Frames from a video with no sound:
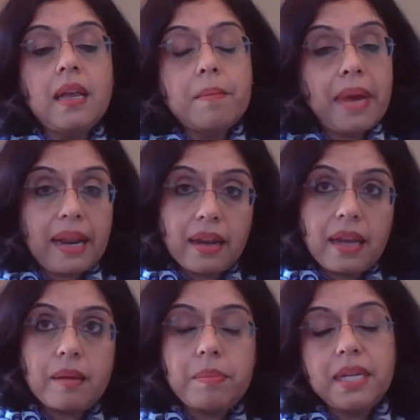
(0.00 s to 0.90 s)

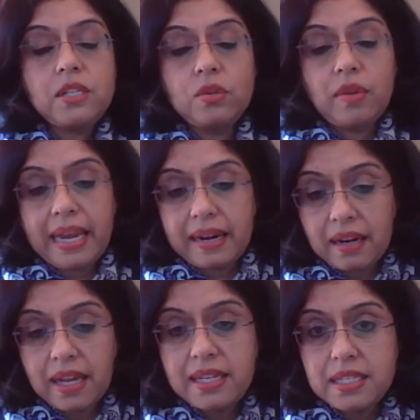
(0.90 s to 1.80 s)
MATLAB lets you
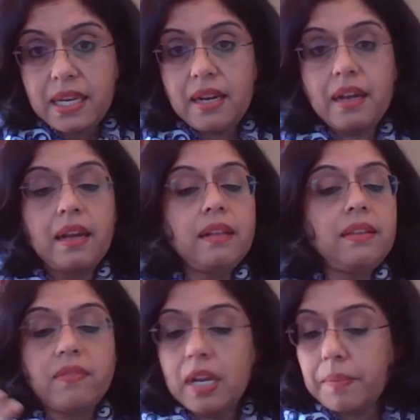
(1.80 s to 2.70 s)
analyze data,
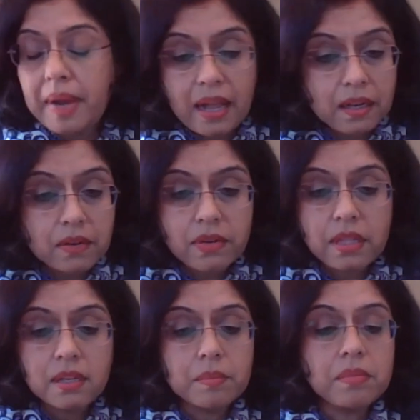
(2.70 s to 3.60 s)
develop
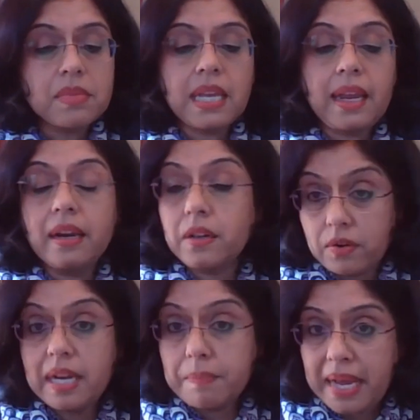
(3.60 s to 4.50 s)
algorithms, and
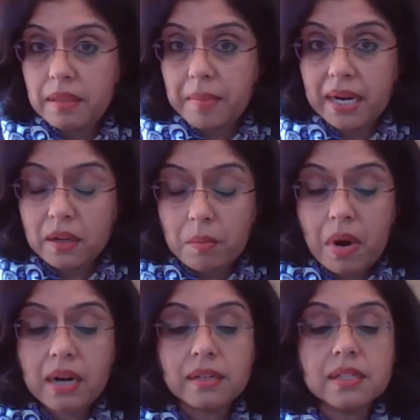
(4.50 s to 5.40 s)
create mathematical
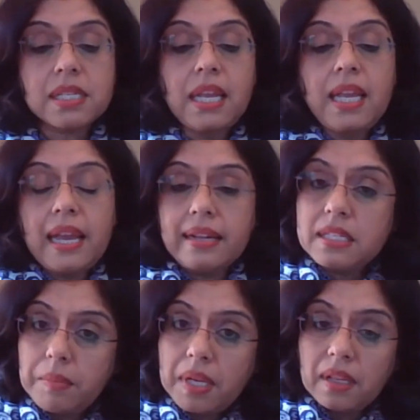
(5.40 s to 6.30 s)
models. And
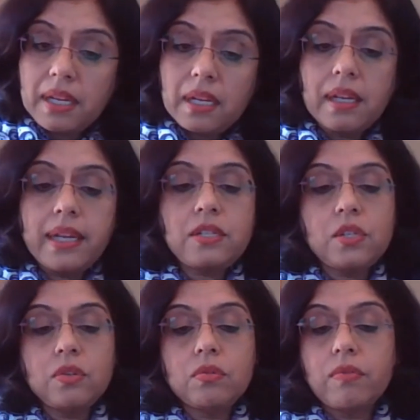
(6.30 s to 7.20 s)
Simulink lets
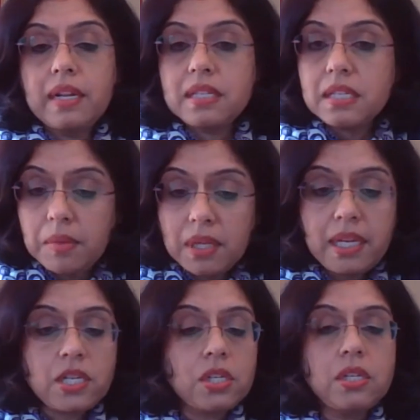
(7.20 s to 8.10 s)
you run
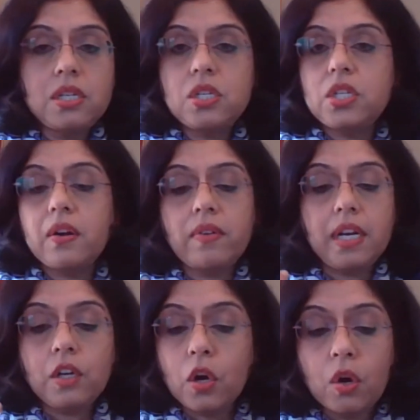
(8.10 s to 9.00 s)
simulations,
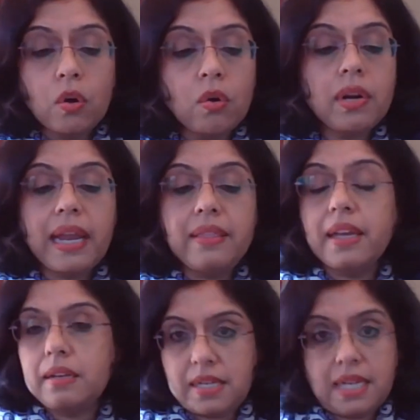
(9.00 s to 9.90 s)
generate code, and
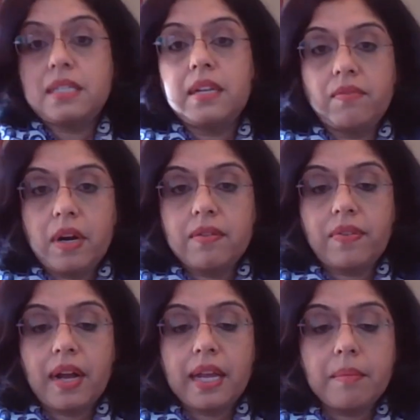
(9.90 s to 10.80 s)
then test and
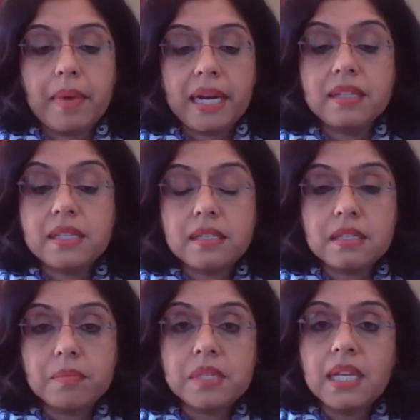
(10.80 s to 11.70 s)
verify embedded
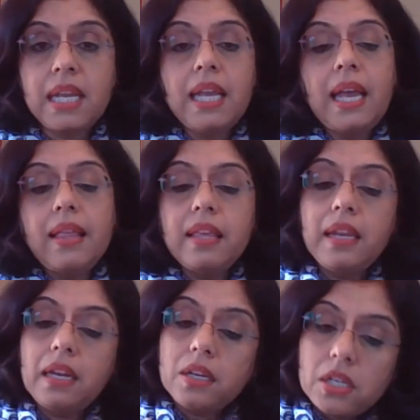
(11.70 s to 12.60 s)
systems. And then
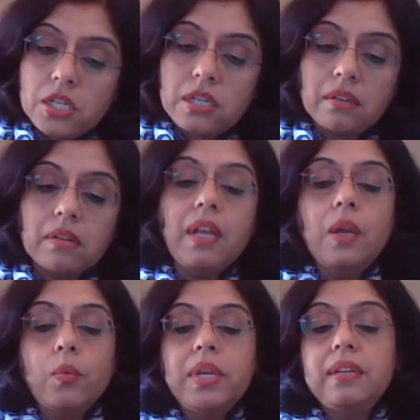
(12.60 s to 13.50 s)
in addition,
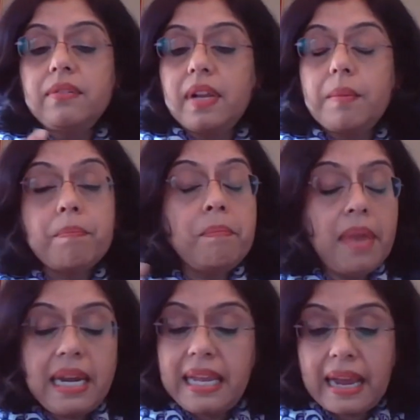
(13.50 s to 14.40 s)
we develop
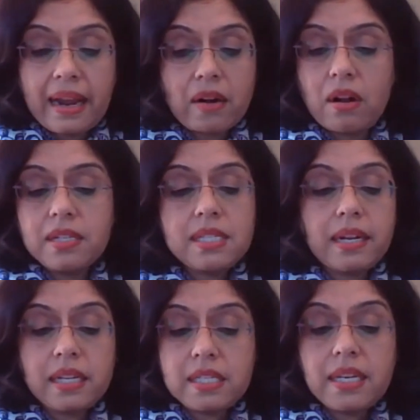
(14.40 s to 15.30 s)
many add-ons
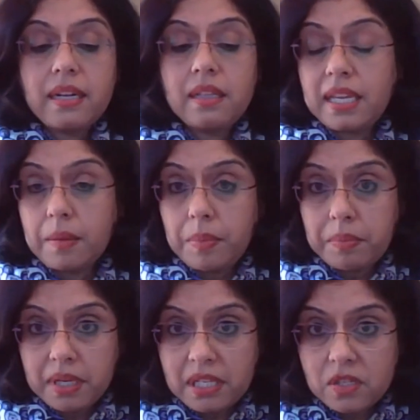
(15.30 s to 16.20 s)
that extend the
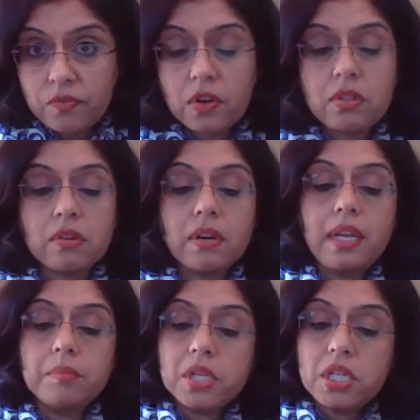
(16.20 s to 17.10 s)
capabilities further
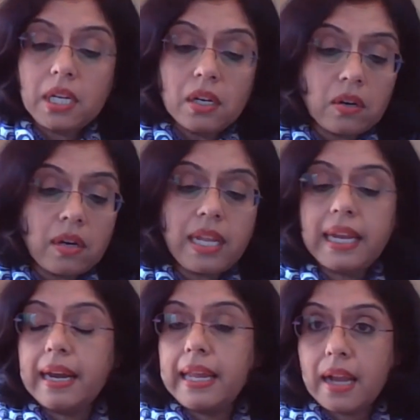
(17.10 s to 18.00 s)
in machine learning
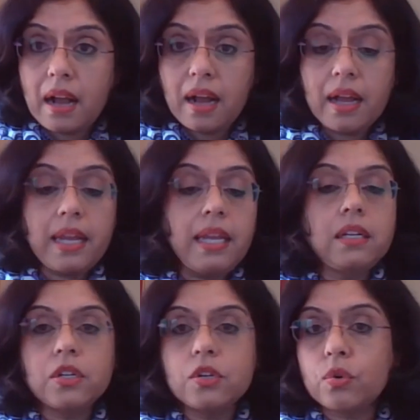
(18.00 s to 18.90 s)
and AI, in
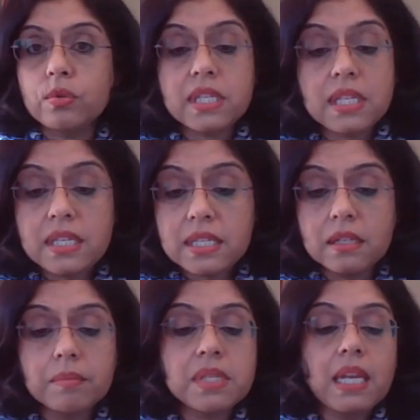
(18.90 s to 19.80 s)
control
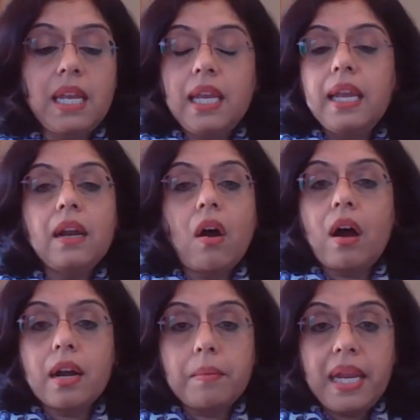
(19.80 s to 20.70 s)
systems, in
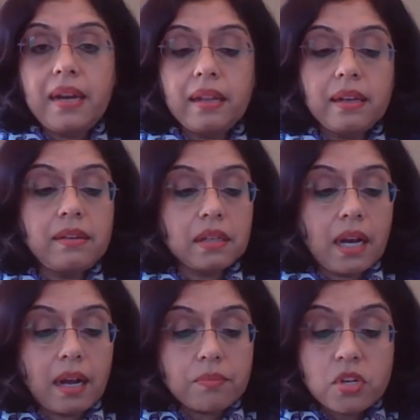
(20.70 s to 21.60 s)
automated
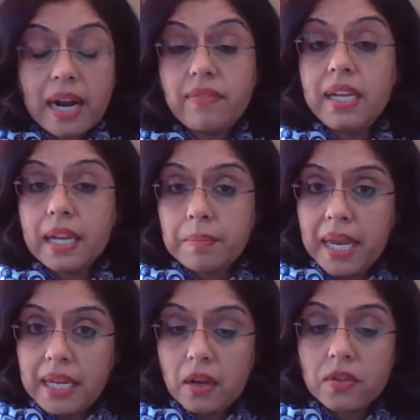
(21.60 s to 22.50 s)
driving, and
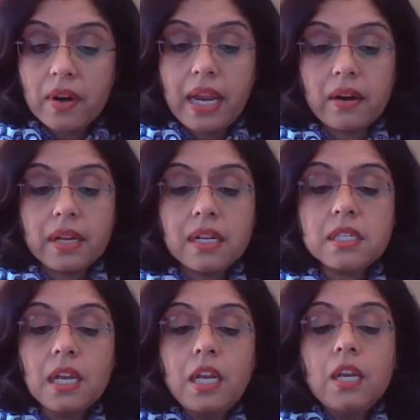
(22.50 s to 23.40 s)
many other areas.
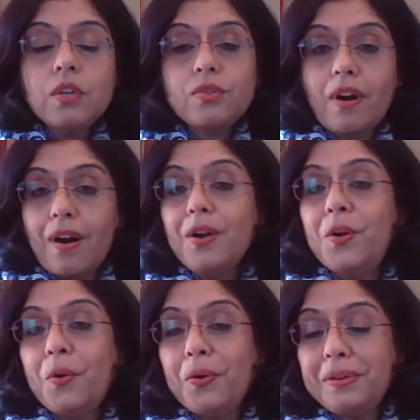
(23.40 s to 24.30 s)
So our
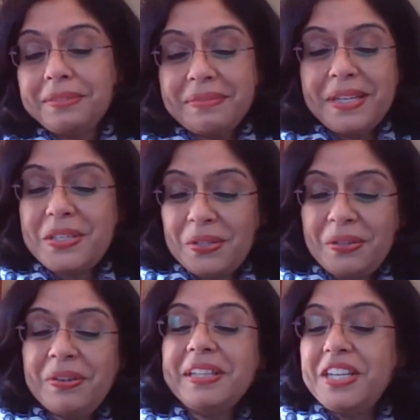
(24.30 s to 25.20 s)
goal is to
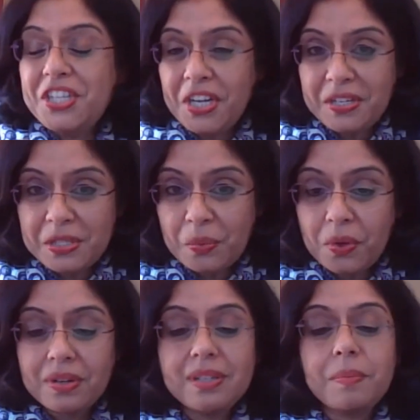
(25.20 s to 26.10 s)
really change the
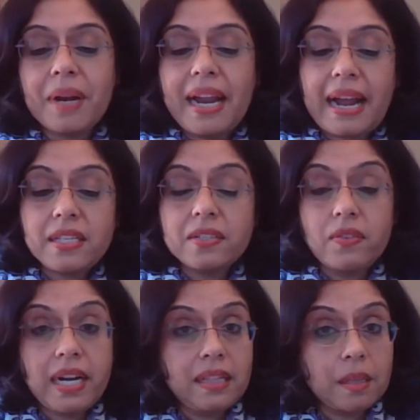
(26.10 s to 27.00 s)
world by
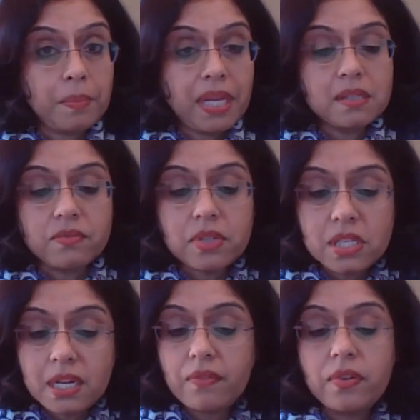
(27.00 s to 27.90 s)
accelerating the pace of
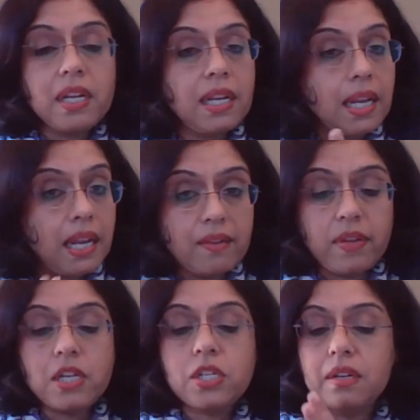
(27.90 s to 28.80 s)
discovery,
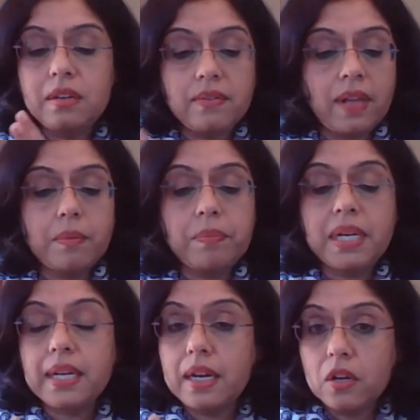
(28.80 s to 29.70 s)
innovation,
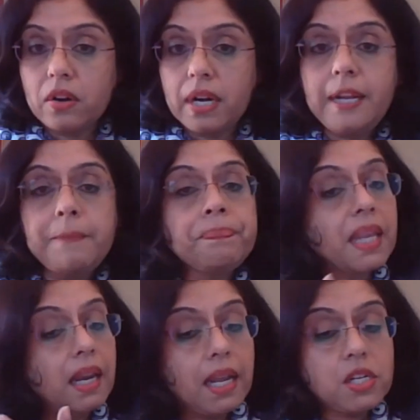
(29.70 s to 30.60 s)
development, and learning
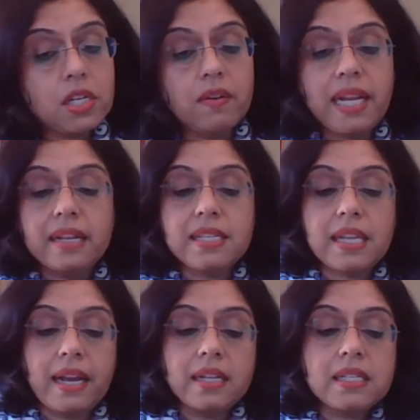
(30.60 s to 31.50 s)
in engineering and
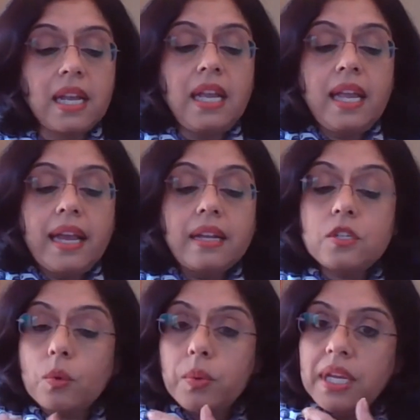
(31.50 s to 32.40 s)
science. And
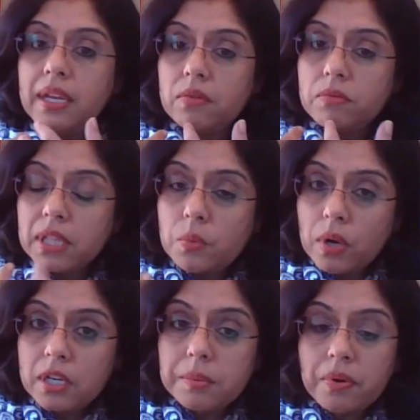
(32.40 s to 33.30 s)
so we really
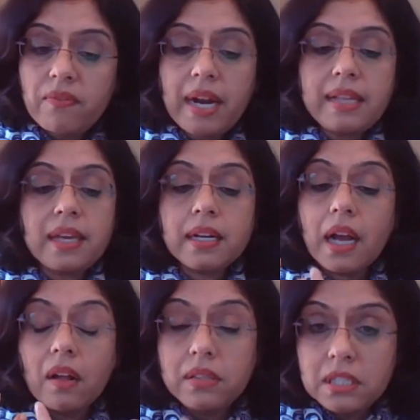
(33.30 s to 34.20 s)
work to provide that
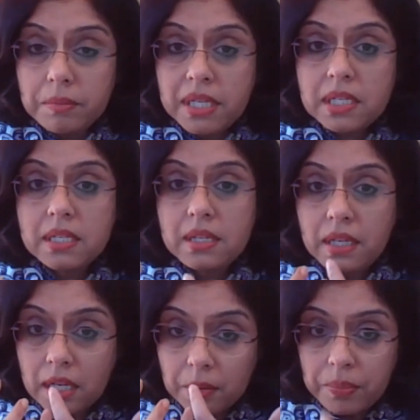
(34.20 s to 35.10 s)
ultimate
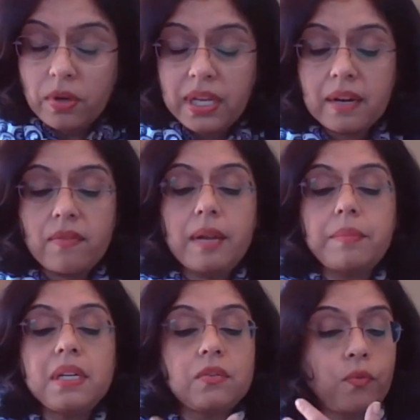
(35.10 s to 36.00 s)
computing
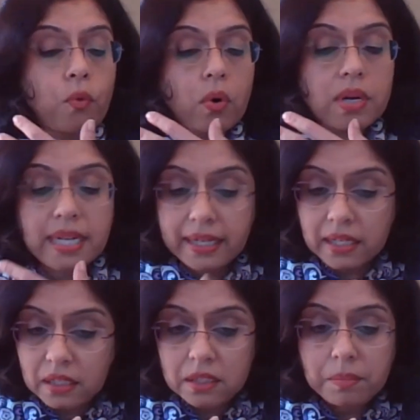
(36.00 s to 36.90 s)
environment for
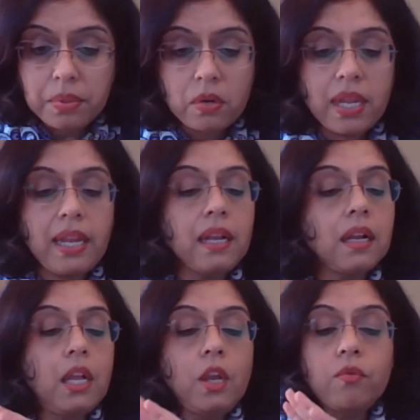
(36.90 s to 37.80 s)
technical computing,
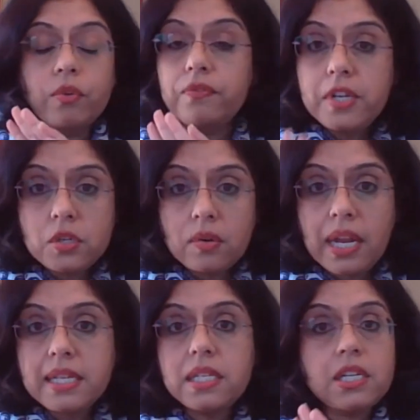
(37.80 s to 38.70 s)
for
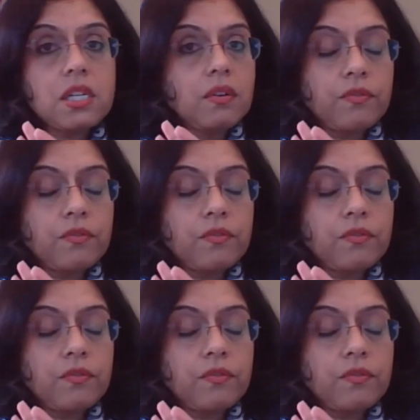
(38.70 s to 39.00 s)
visualization, for